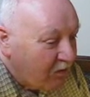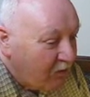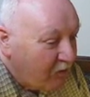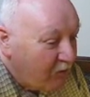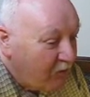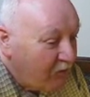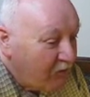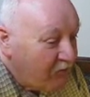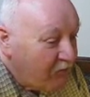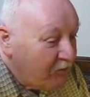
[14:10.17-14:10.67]

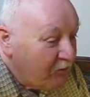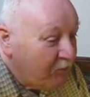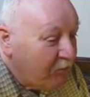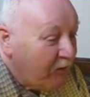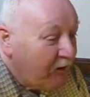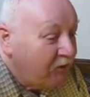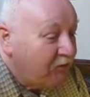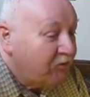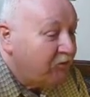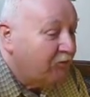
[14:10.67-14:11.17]
Raise a
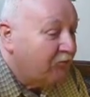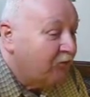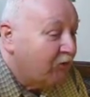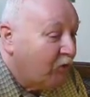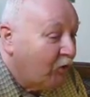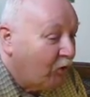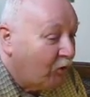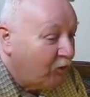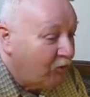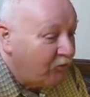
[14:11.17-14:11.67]
pint of
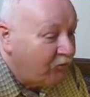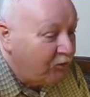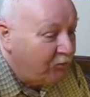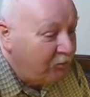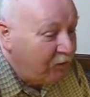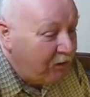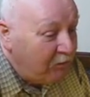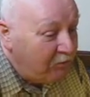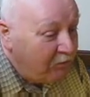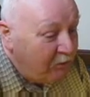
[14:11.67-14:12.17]
your own to
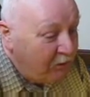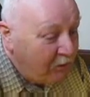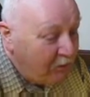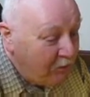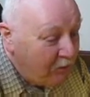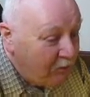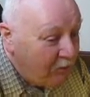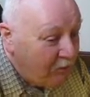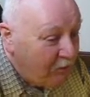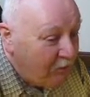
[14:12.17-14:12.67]
beat
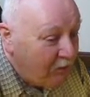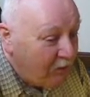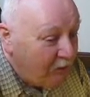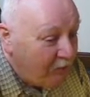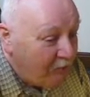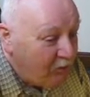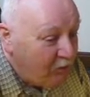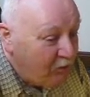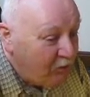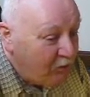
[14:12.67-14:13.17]
minimum
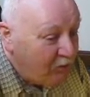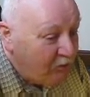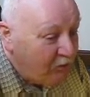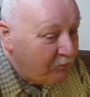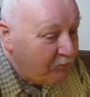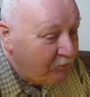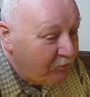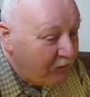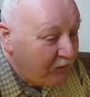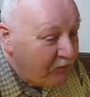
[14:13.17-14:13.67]
unit
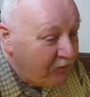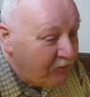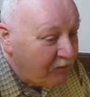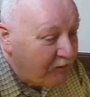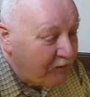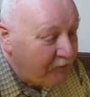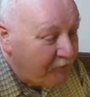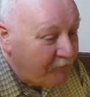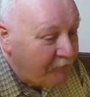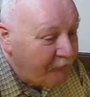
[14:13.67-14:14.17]

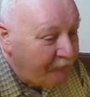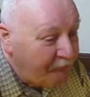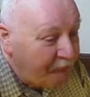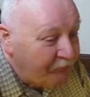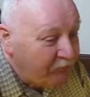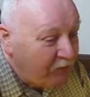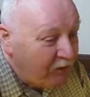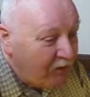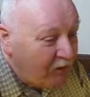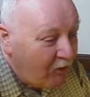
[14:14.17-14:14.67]
pricing.
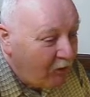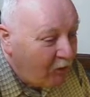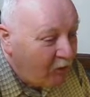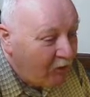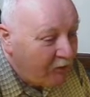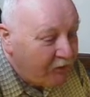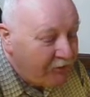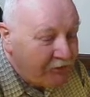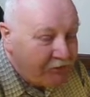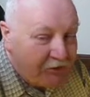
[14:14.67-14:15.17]
A lot
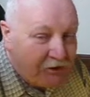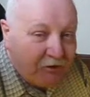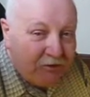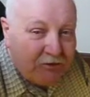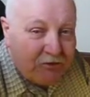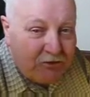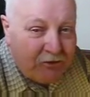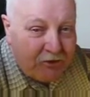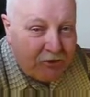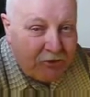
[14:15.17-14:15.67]
of
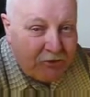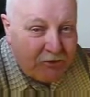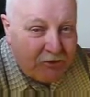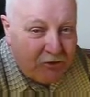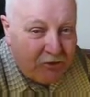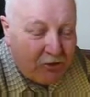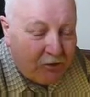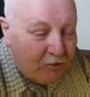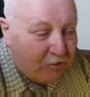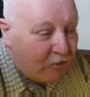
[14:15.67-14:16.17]
discussion on this
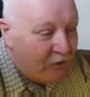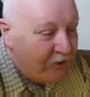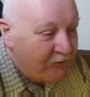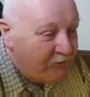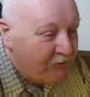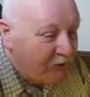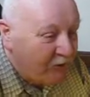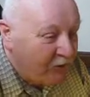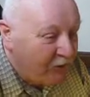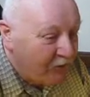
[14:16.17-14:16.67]
unit
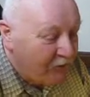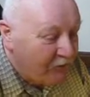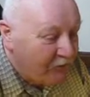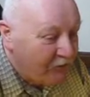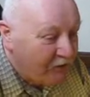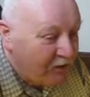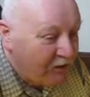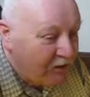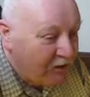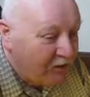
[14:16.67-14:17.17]
pricing. A lot are
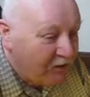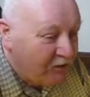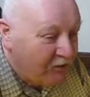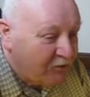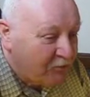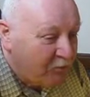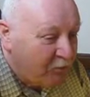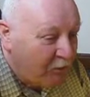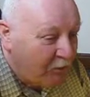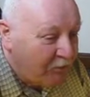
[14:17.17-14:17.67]
saying you can
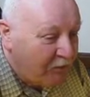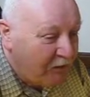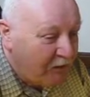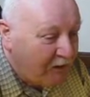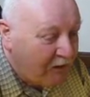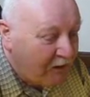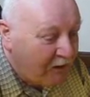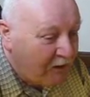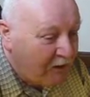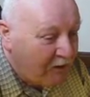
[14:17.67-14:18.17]
just pop down
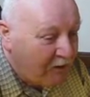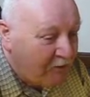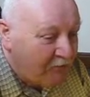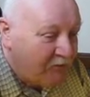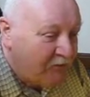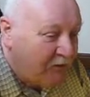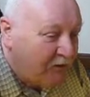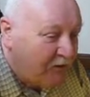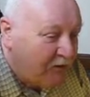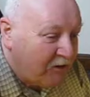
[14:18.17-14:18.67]
to England
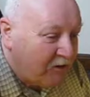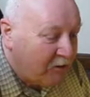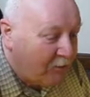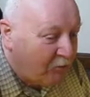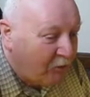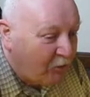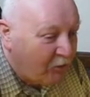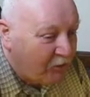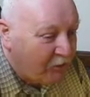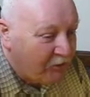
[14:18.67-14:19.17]
if you're near the
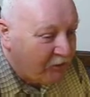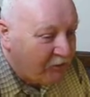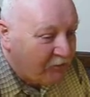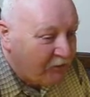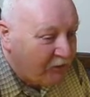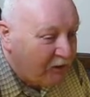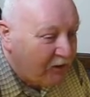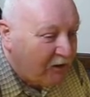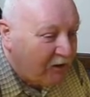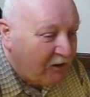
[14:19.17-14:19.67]
borders
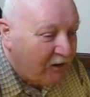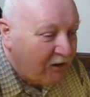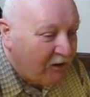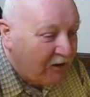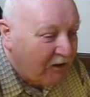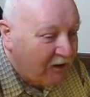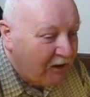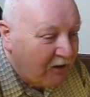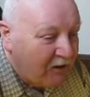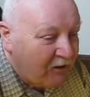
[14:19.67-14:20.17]

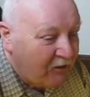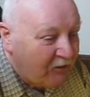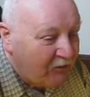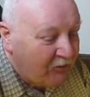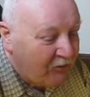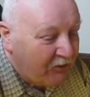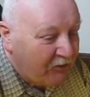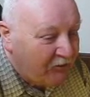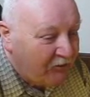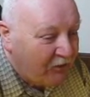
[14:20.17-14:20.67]
and get your
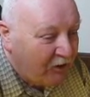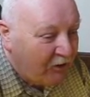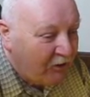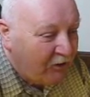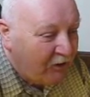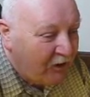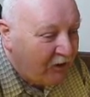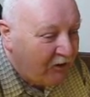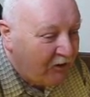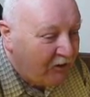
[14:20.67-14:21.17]
drinks down
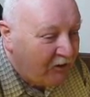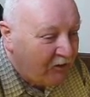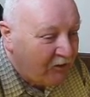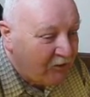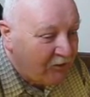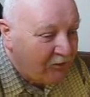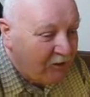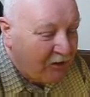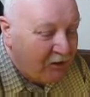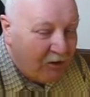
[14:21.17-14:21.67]
there
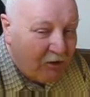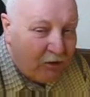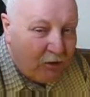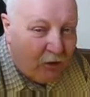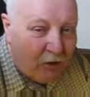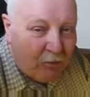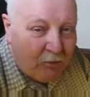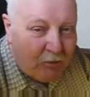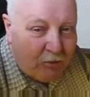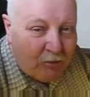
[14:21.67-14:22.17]
at the
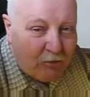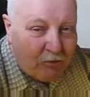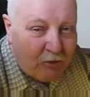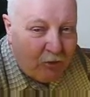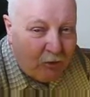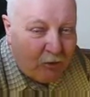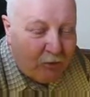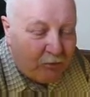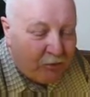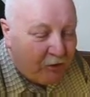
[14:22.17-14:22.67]
normal
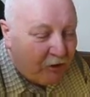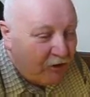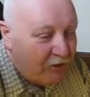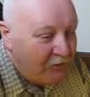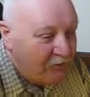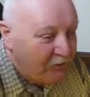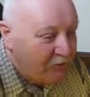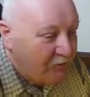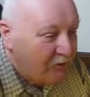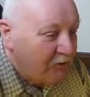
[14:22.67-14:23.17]
low
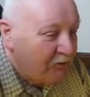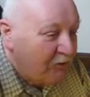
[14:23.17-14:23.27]
price.